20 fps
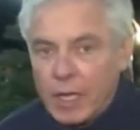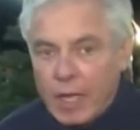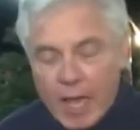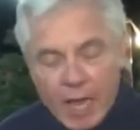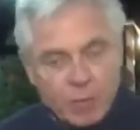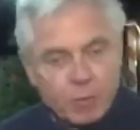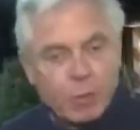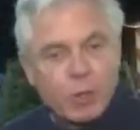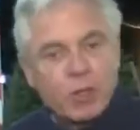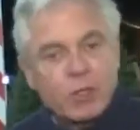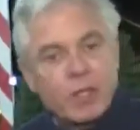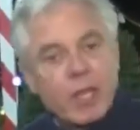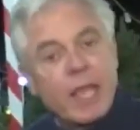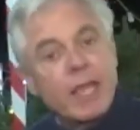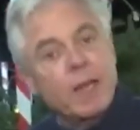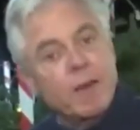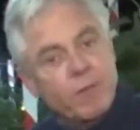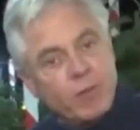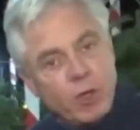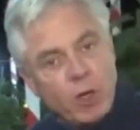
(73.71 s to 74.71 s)
Experts say
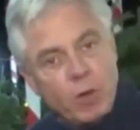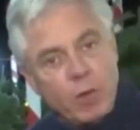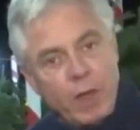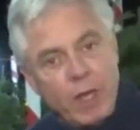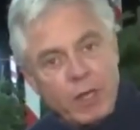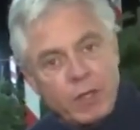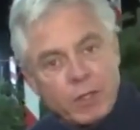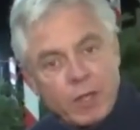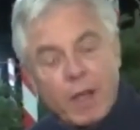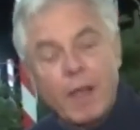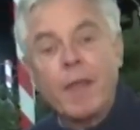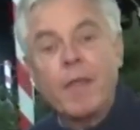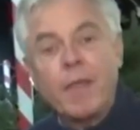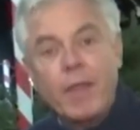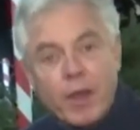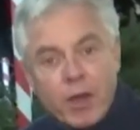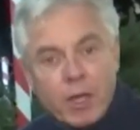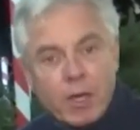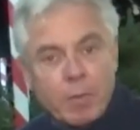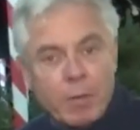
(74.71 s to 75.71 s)
in a few weeks,
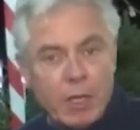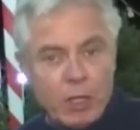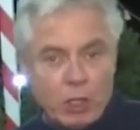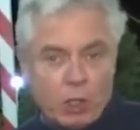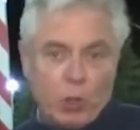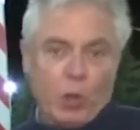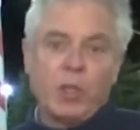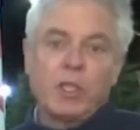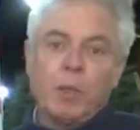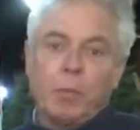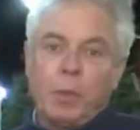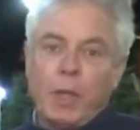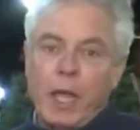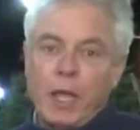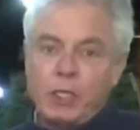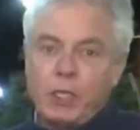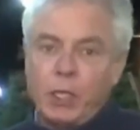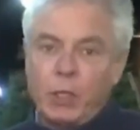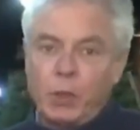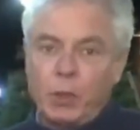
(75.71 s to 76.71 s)
they're going to be in short
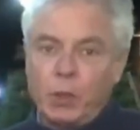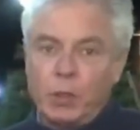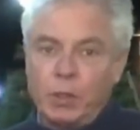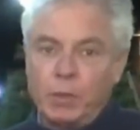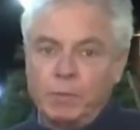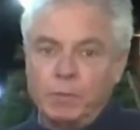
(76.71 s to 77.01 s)
supply too.